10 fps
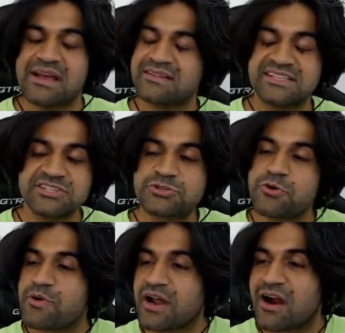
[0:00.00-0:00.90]
This is true
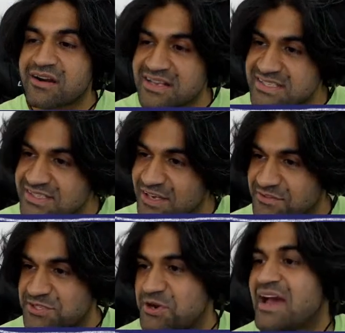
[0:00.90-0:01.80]
regardless of the
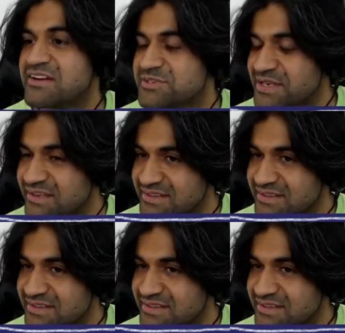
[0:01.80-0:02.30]
strategy